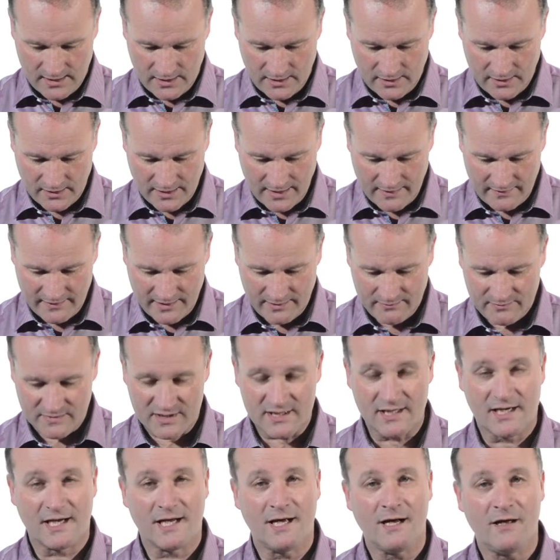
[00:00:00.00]
You get them
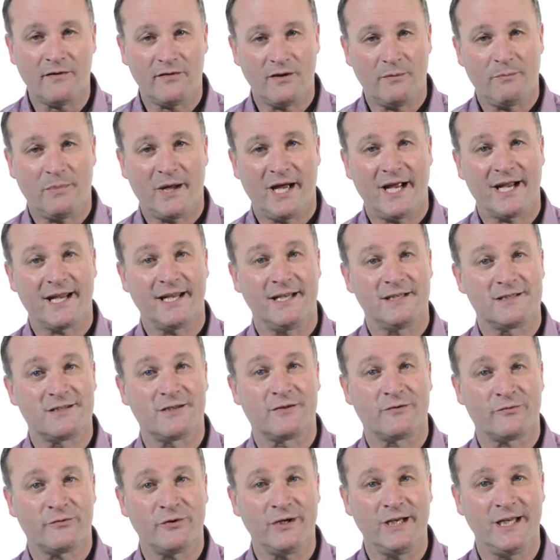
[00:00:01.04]
to cut the pack into
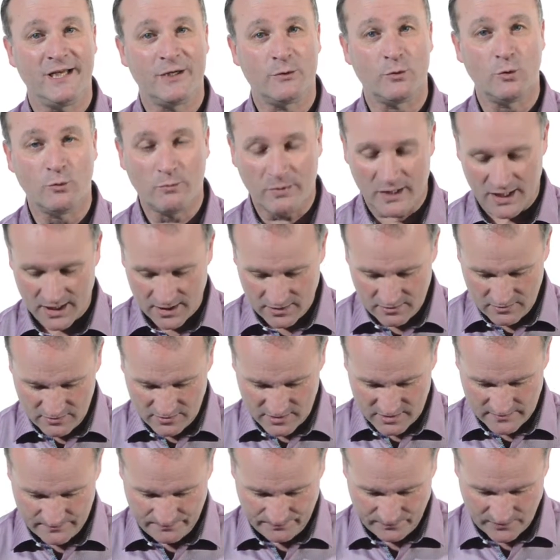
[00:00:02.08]
3 equal
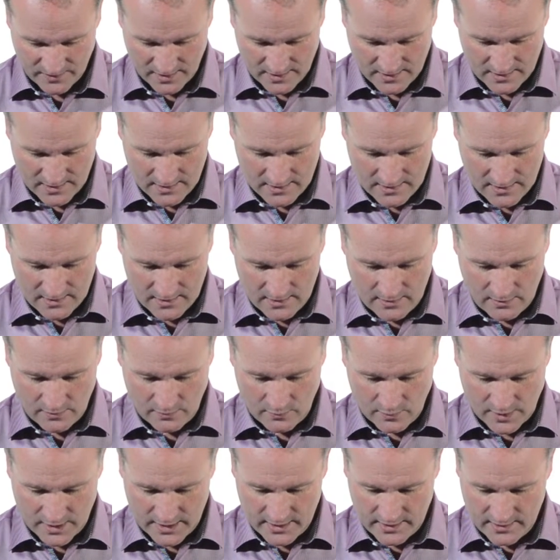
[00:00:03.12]
piles.
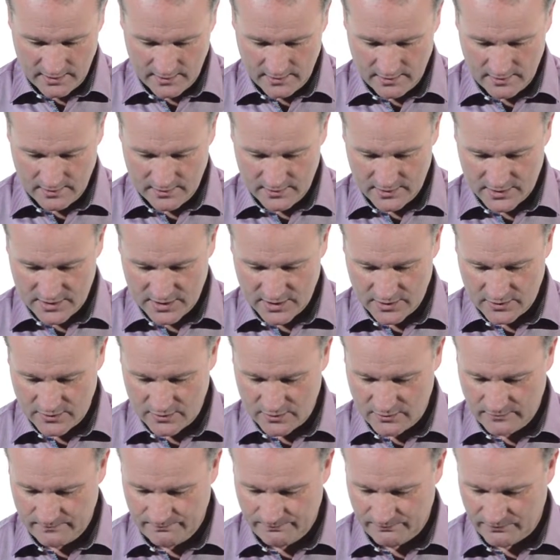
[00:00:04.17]
1,
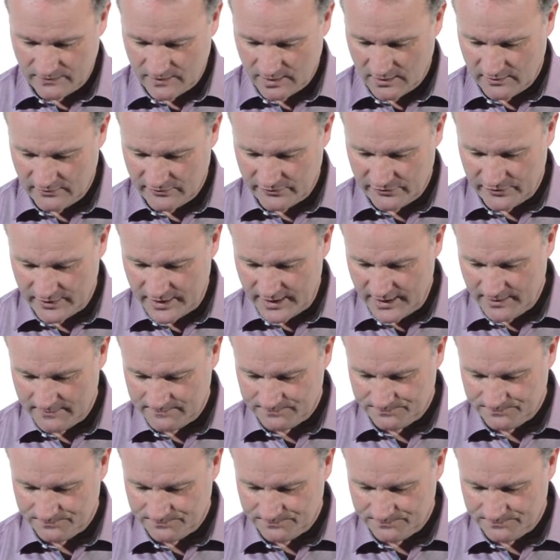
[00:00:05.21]
2, 3.